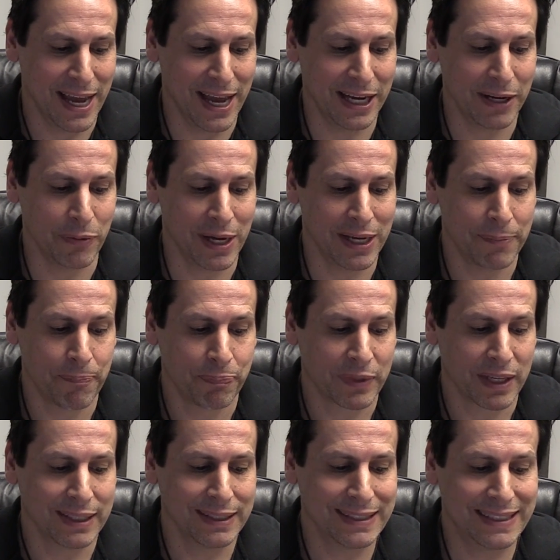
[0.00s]
Anyway,
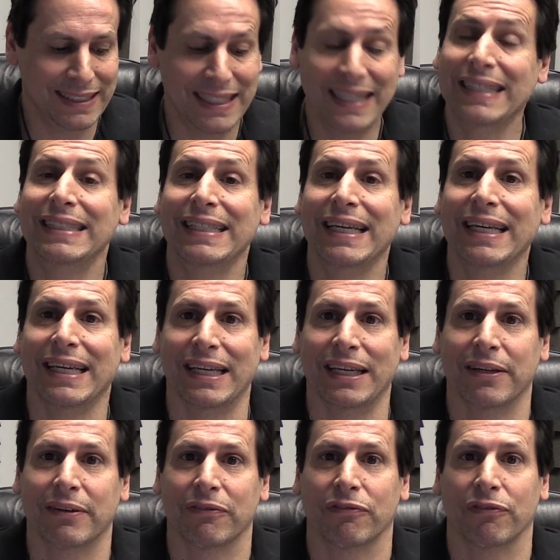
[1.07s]
CT
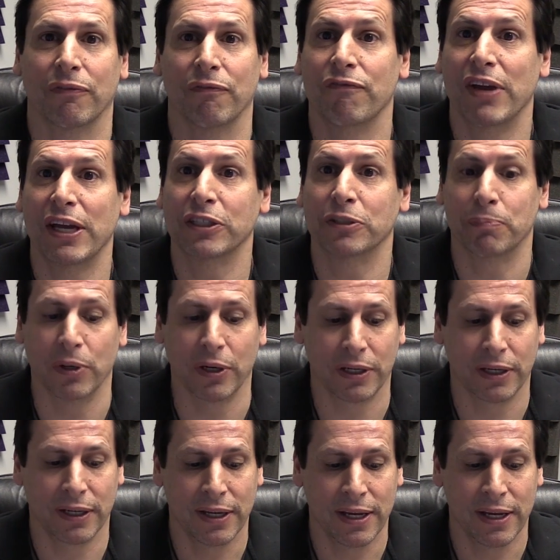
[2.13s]
from Facebook.